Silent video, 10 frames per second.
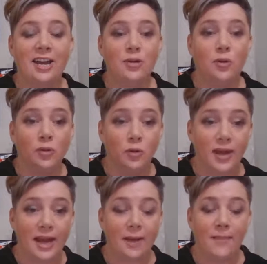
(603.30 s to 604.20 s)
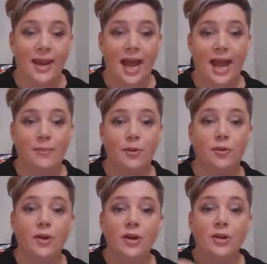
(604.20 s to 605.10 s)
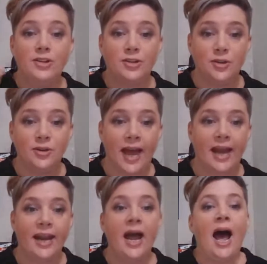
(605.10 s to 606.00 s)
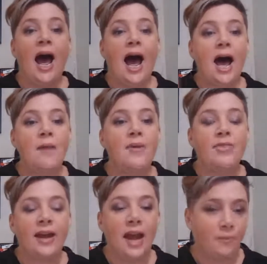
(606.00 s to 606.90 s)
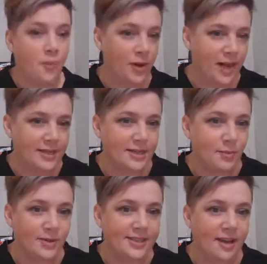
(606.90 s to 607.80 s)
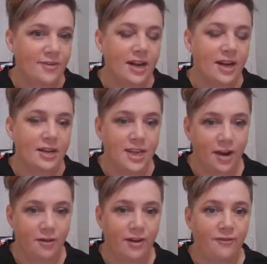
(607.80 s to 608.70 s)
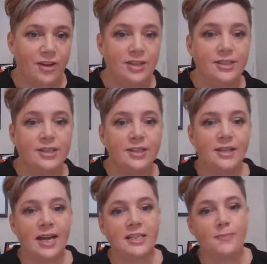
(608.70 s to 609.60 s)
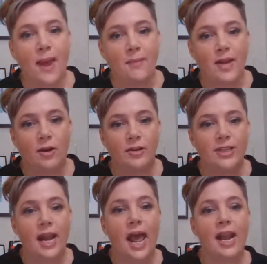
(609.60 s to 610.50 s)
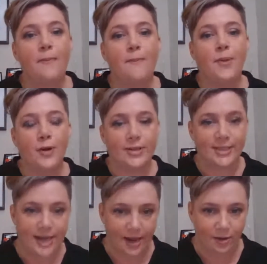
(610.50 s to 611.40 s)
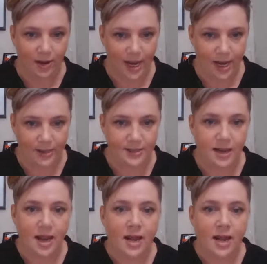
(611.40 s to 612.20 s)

and you're looking at being able to do that. They are putting in some more safety and integrity features to detect spammy content and impersonator accounts.